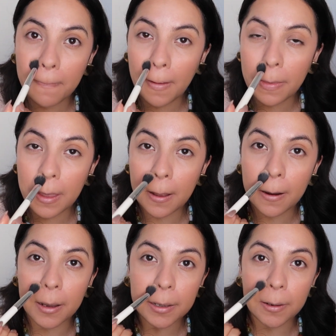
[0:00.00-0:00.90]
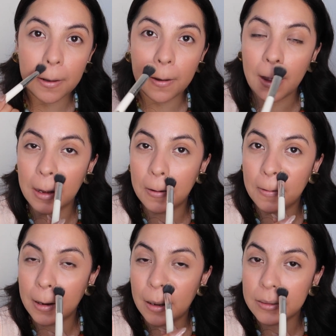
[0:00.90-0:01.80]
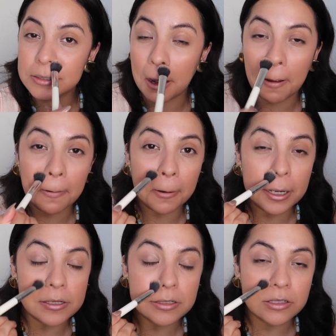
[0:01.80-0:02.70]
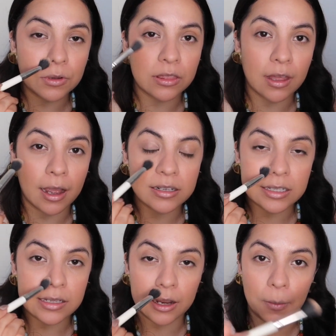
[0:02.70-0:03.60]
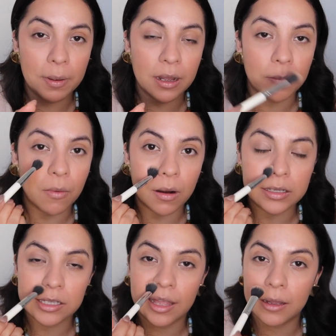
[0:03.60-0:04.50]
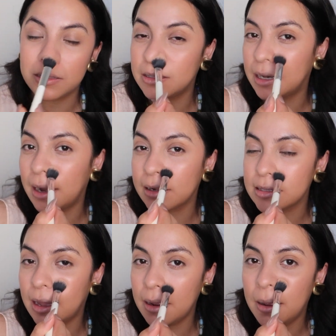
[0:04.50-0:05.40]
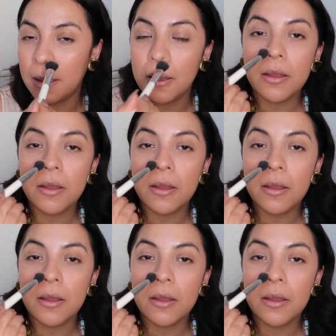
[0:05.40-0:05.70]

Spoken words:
And then I also go anywhere else I have creases with the excess. I don't pick up more until I go to the next eye.